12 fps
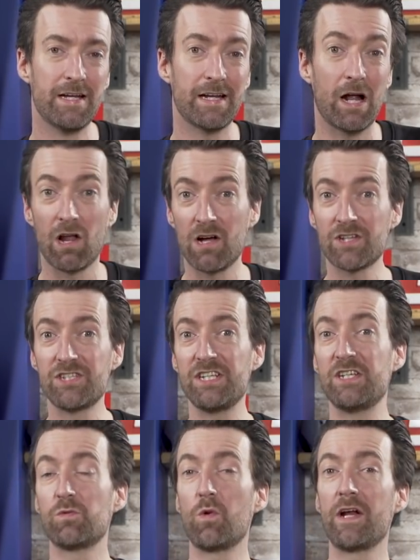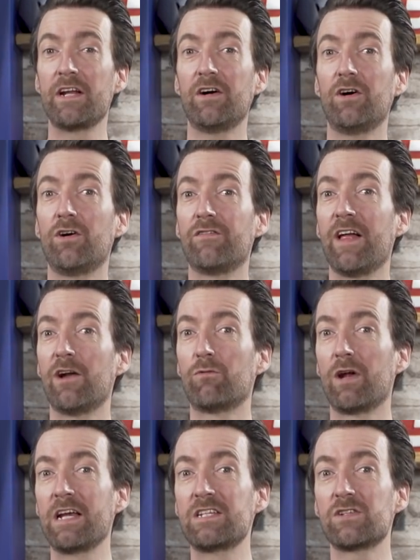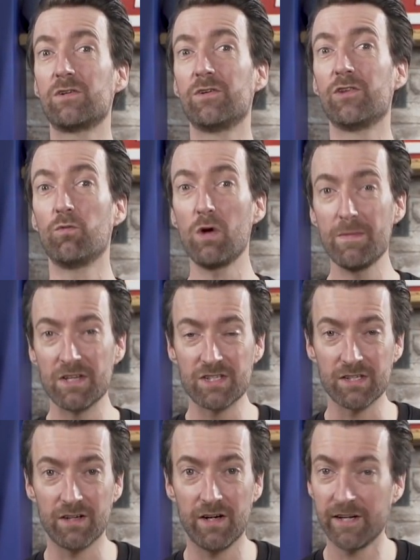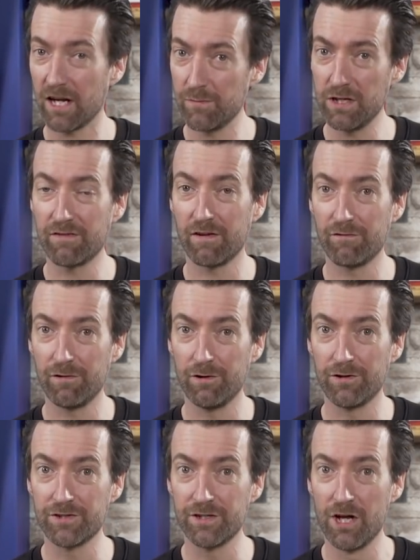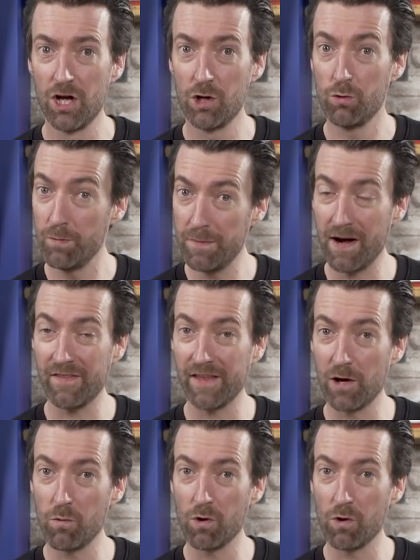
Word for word: Now, last year's winner of that race on the women's side, Annemiek van Vleuten, will be back there